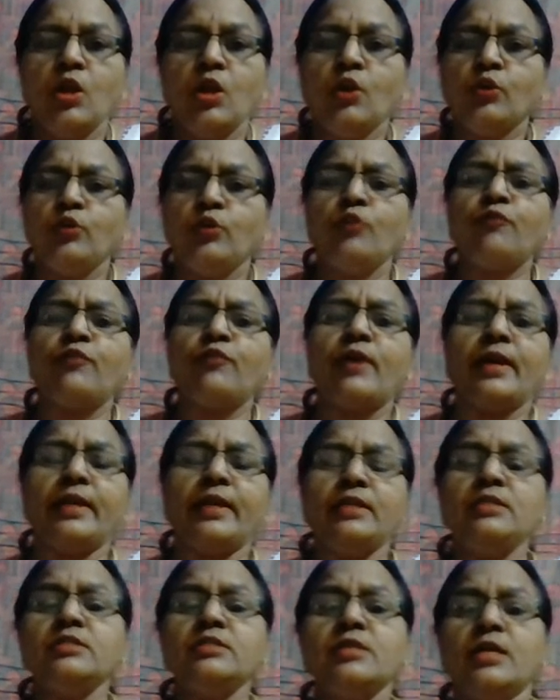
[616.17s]
you
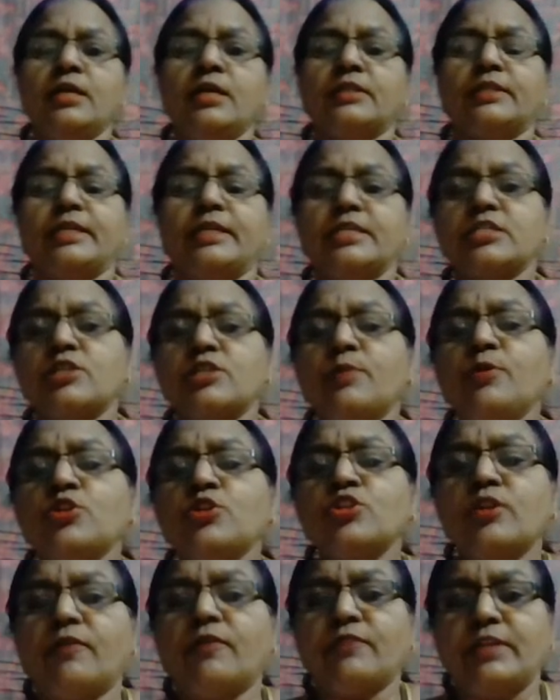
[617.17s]
find the
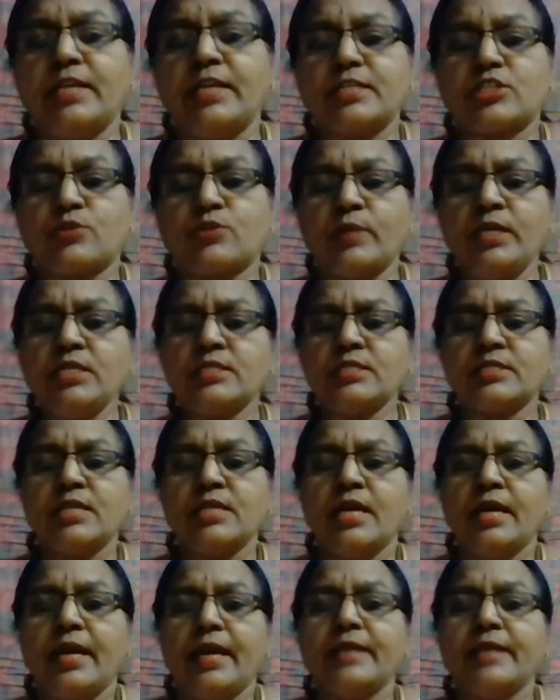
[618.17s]
distribution of industries
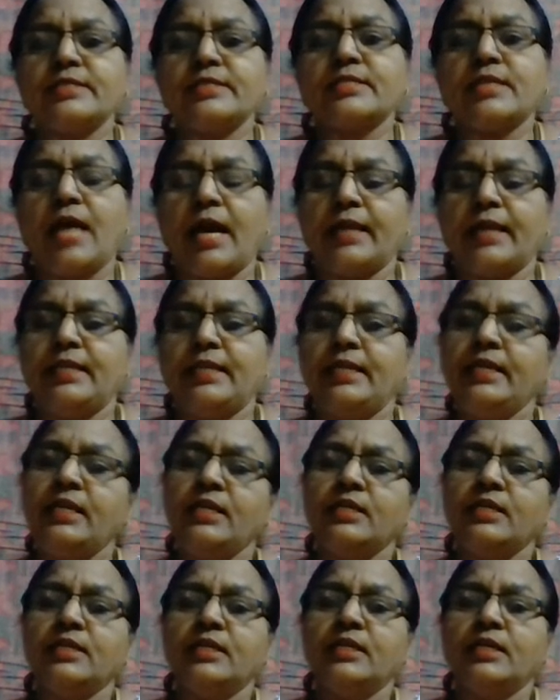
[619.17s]
is highly
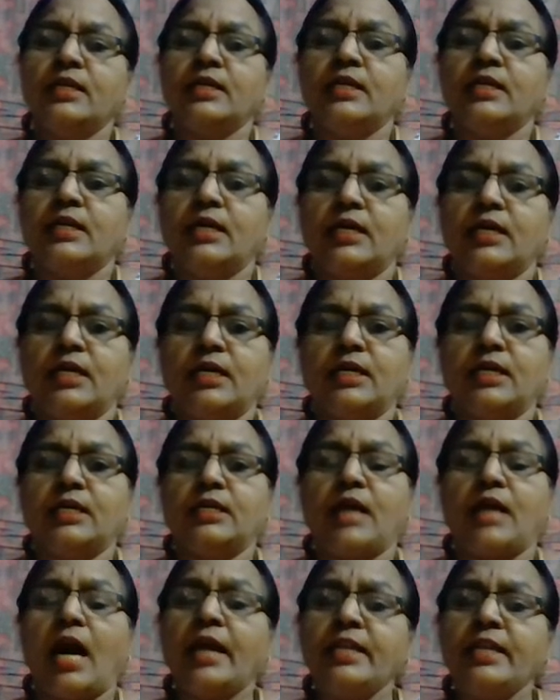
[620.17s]

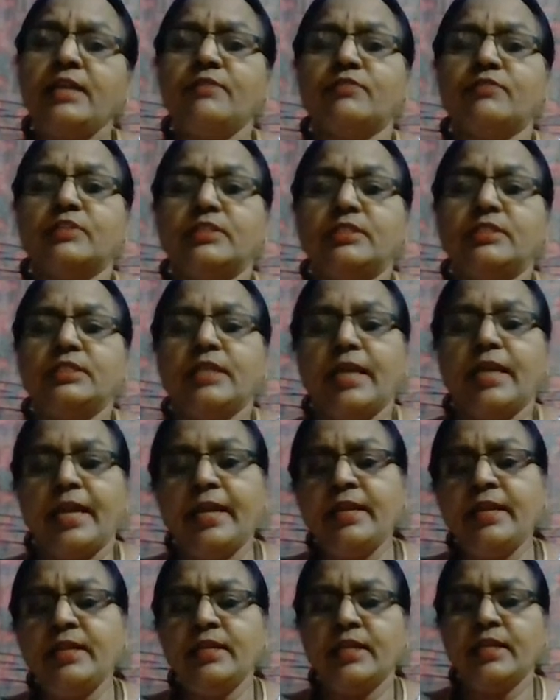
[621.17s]
uneven
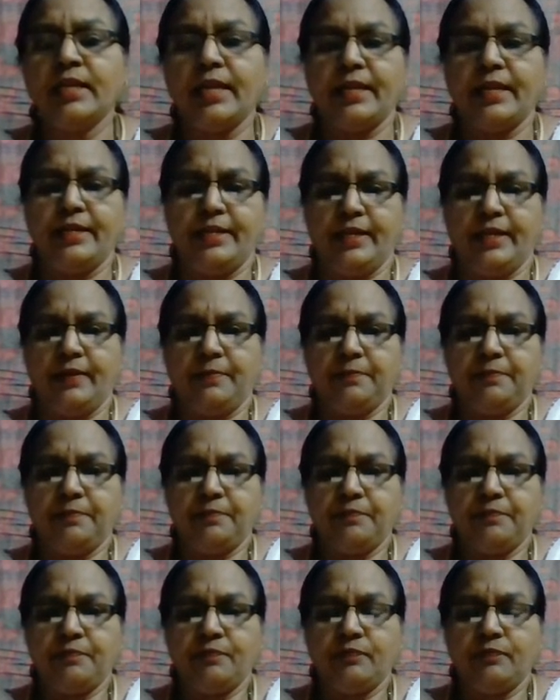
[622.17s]
in India.
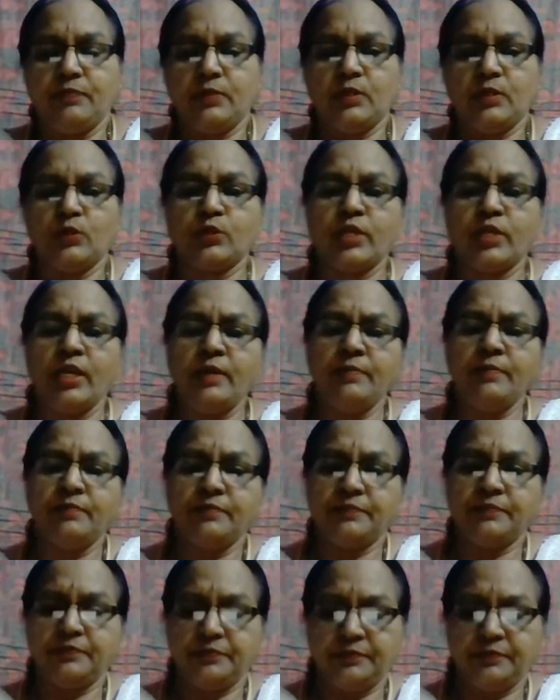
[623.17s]
Okay,
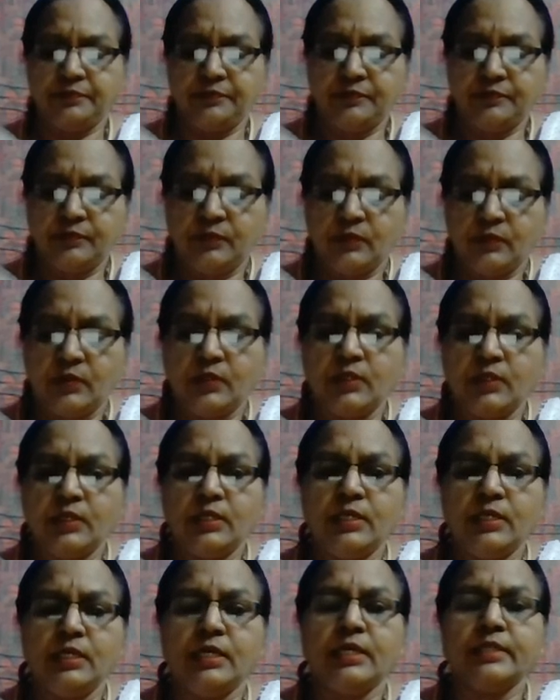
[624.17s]

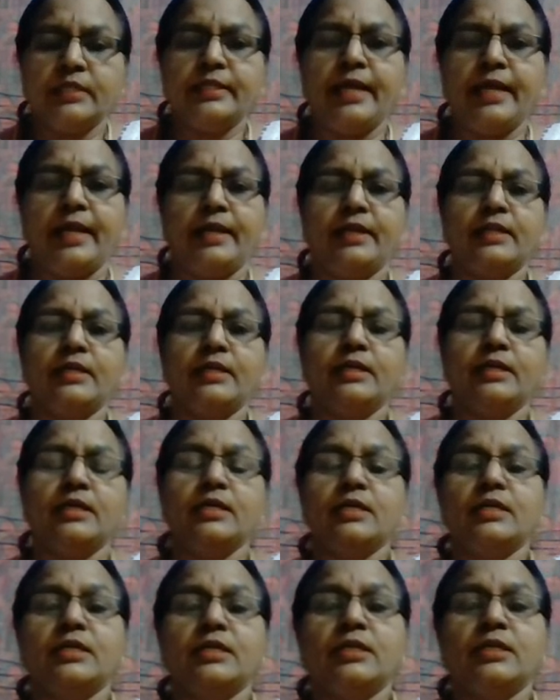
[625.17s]
then
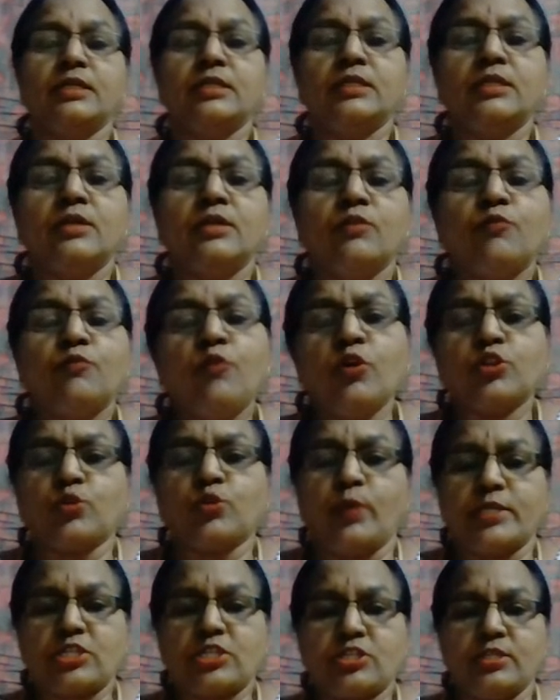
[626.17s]
fourth
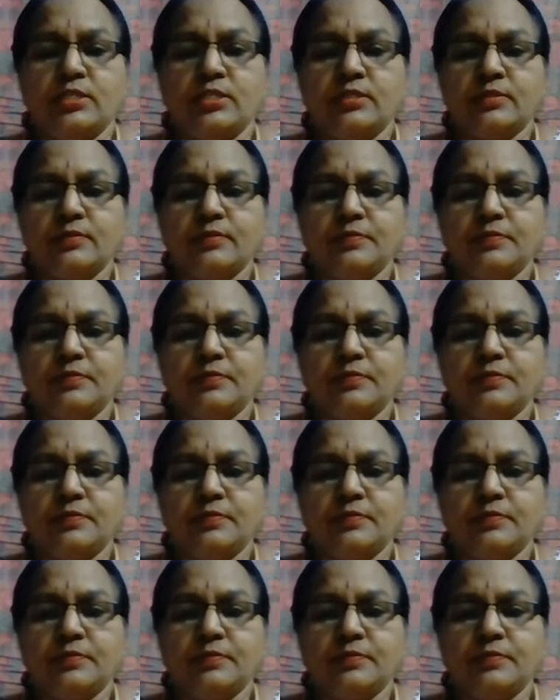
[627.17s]
question.